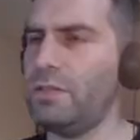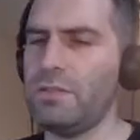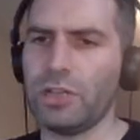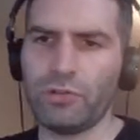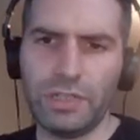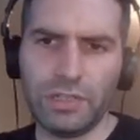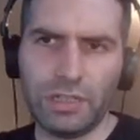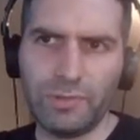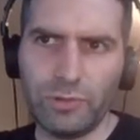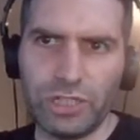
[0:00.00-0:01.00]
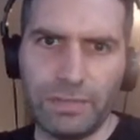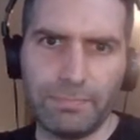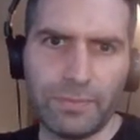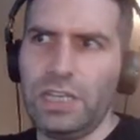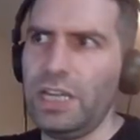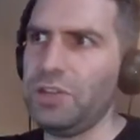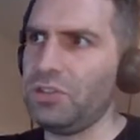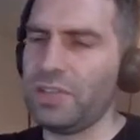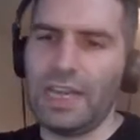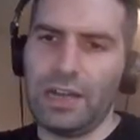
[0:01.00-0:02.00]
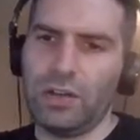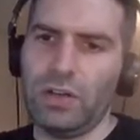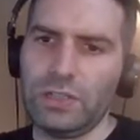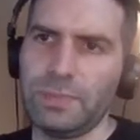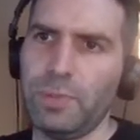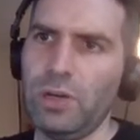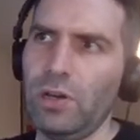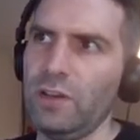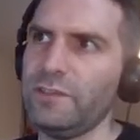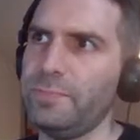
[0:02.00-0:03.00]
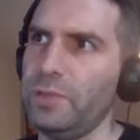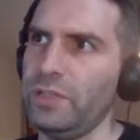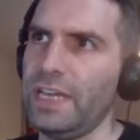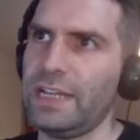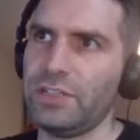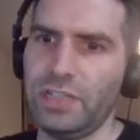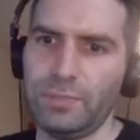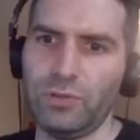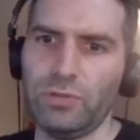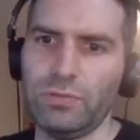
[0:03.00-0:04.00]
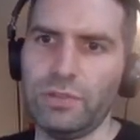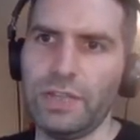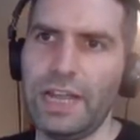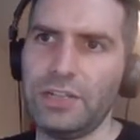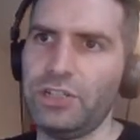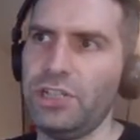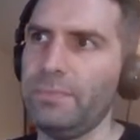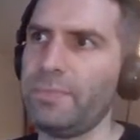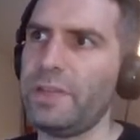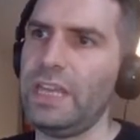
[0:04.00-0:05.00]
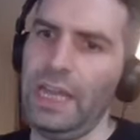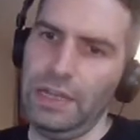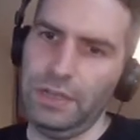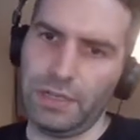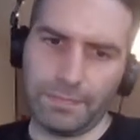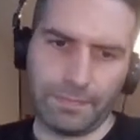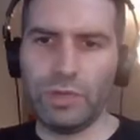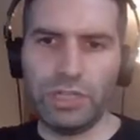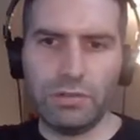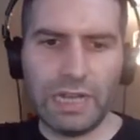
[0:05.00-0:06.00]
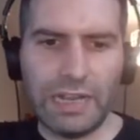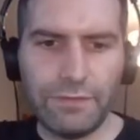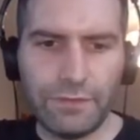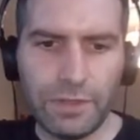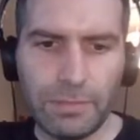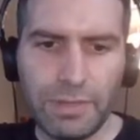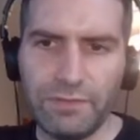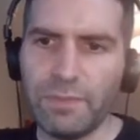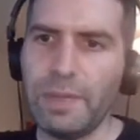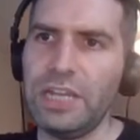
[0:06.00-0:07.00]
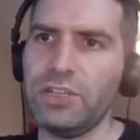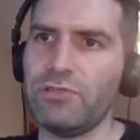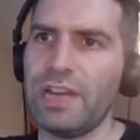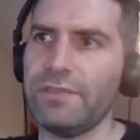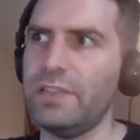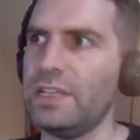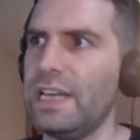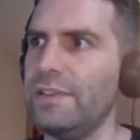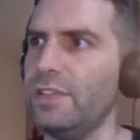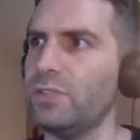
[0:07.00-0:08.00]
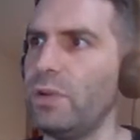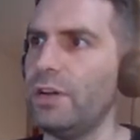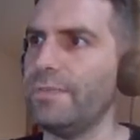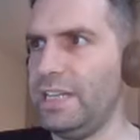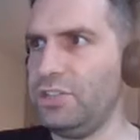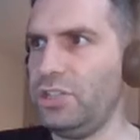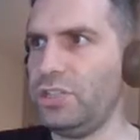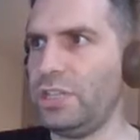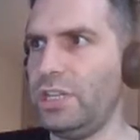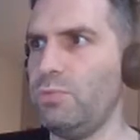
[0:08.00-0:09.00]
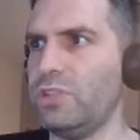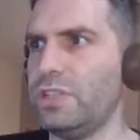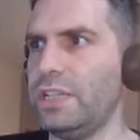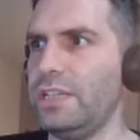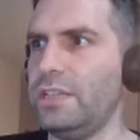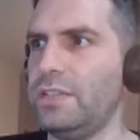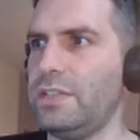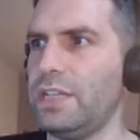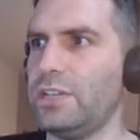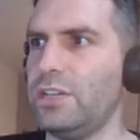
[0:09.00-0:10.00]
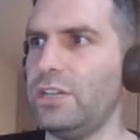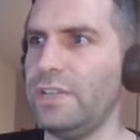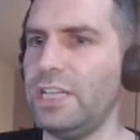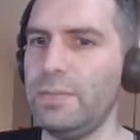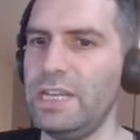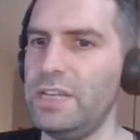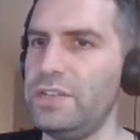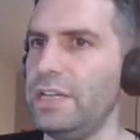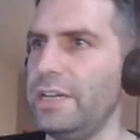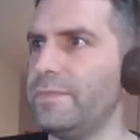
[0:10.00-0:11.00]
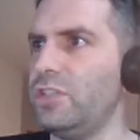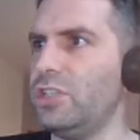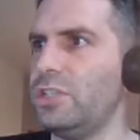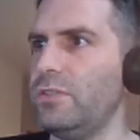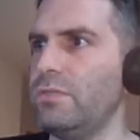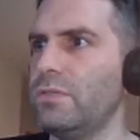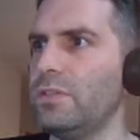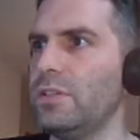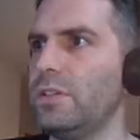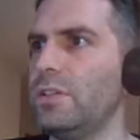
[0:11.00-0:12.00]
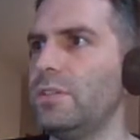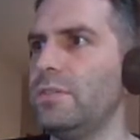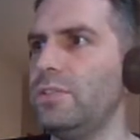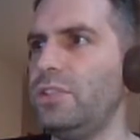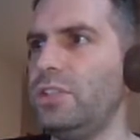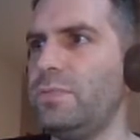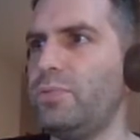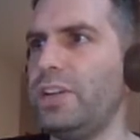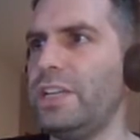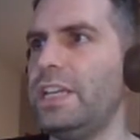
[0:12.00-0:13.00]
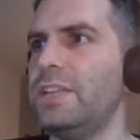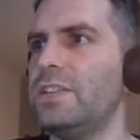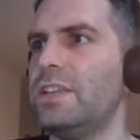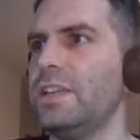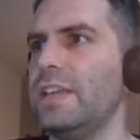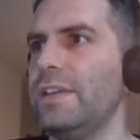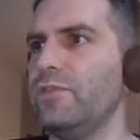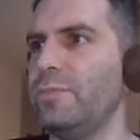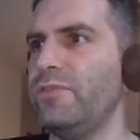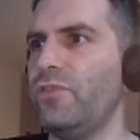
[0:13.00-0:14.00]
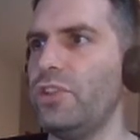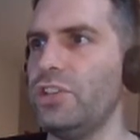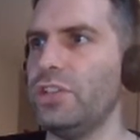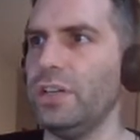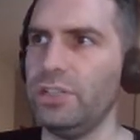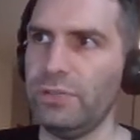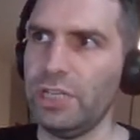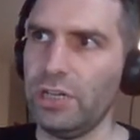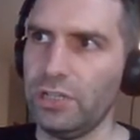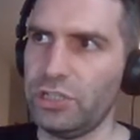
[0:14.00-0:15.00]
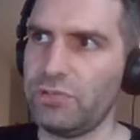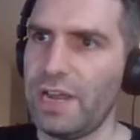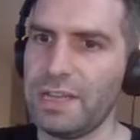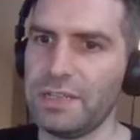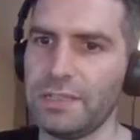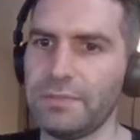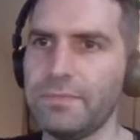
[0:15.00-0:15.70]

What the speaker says: The quintuple jump isn't that hard to pull off, but that double edge jump is. We do have a bit of a B strat for this level as well. Let's just say you want to take the second half a little bit easier, just to break into this level before you start doing the hard strats.